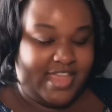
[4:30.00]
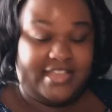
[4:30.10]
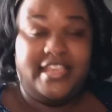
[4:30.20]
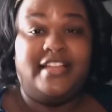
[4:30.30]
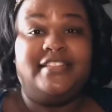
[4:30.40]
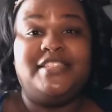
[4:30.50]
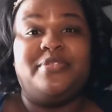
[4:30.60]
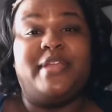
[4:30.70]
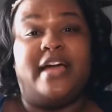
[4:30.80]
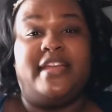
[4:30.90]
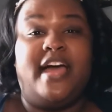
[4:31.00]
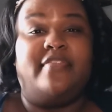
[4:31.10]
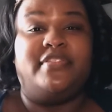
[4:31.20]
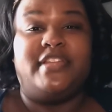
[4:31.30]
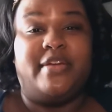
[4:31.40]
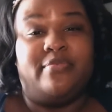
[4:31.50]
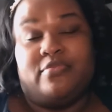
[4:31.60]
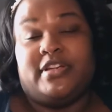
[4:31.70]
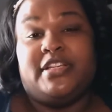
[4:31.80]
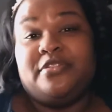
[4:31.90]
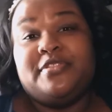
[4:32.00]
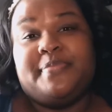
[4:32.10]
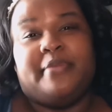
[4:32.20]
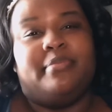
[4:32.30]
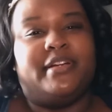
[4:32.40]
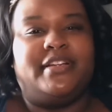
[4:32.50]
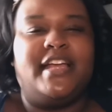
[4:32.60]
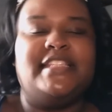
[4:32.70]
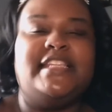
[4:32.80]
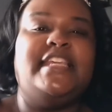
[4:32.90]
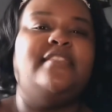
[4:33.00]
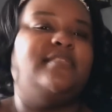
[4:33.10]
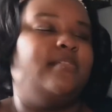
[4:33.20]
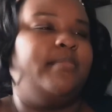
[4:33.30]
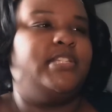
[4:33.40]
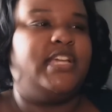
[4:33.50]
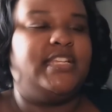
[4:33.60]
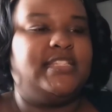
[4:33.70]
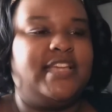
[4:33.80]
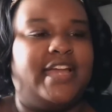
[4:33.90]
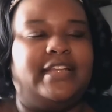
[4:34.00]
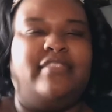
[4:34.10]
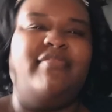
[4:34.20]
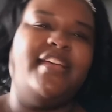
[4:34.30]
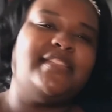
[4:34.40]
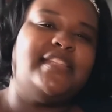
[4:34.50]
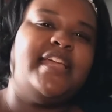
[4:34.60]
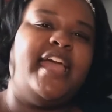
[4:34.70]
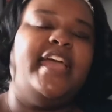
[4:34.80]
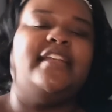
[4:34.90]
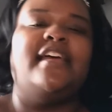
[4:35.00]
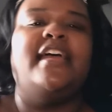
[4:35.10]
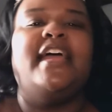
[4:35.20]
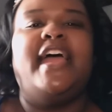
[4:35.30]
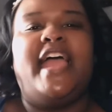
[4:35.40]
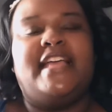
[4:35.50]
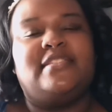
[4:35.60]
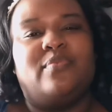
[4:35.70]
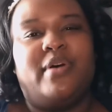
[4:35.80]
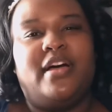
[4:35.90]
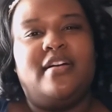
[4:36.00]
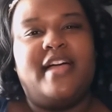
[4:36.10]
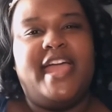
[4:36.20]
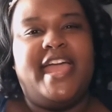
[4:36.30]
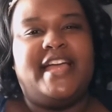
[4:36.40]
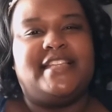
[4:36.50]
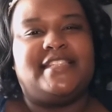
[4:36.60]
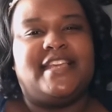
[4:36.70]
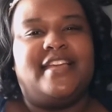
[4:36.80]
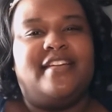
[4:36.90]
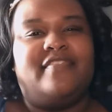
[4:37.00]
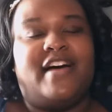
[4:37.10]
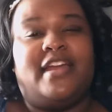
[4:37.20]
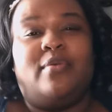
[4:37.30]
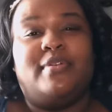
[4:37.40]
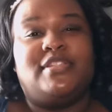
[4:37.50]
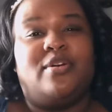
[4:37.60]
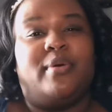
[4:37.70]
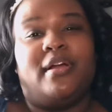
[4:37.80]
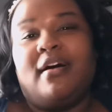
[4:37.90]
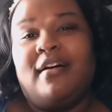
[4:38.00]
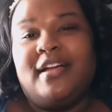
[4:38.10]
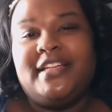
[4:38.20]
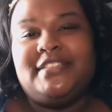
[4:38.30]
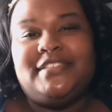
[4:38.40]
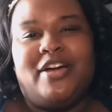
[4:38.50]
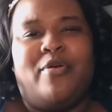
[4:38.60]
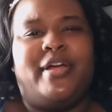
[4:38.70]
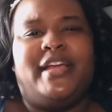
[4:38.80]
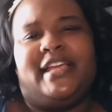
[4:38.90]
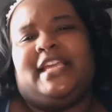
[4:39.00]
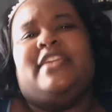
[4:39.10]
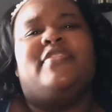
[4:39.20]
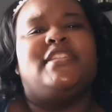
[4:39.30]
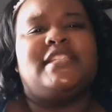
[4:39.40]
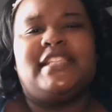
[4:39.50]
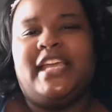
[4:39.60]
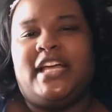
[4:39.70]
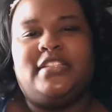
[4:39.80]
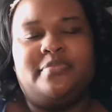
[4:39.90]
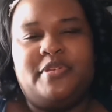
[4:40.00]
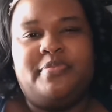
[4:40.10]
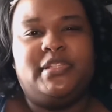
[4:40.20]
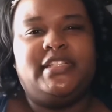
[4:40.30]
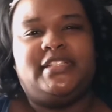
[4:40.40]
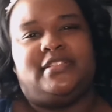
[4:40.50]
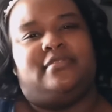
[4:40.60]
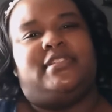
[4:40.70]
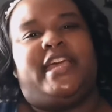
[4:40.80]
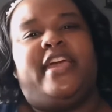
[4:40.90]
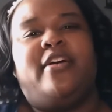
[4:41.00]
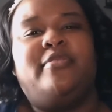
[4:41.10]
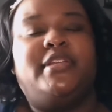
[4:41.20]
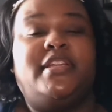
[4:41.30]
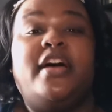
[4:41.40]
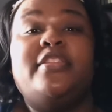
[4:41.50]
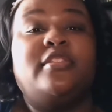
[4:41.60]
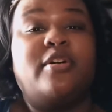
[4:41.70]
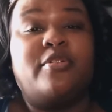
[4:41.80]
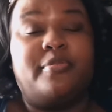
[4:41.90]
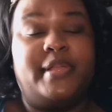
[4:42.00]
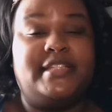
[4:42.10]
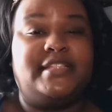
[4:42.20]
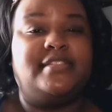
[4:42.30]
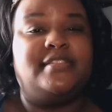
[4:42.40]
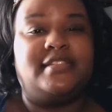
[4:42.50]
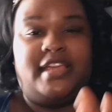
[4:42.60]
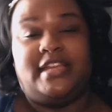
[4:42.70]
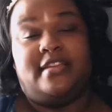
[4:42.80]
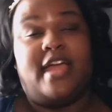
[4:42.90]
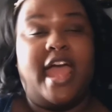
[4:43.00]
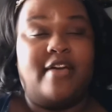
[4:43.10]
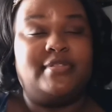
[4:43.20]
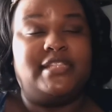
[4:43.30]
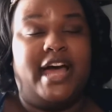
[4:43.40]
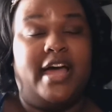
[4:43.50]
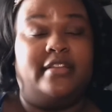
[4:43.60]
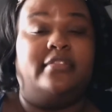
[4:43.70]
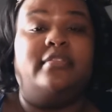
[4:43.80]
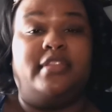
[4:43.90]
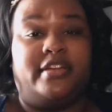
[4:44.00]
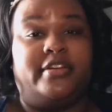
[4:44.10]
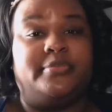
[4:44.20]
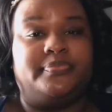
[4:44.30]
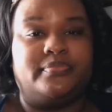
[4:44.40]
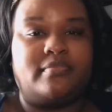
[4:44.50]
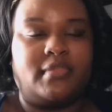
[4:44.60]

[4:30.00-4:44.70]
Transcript: yeah, so now they run a newspaper because it gives them a chance to kind of investigate, as well as find out what's going on, or even just let other people in the town and other local places and outside their